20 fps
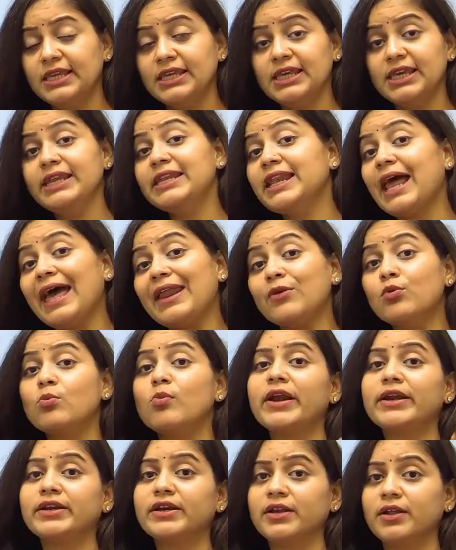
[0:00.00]
Here, a
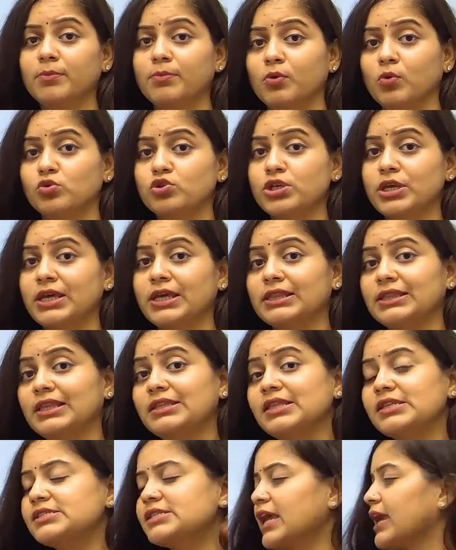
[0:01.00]
narrow-minded approach. Hai. Then
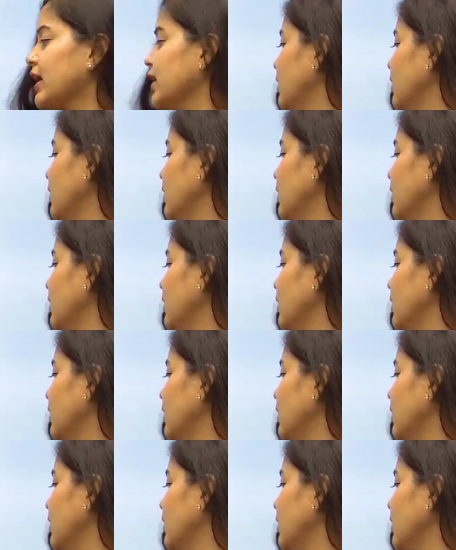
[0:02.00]
the second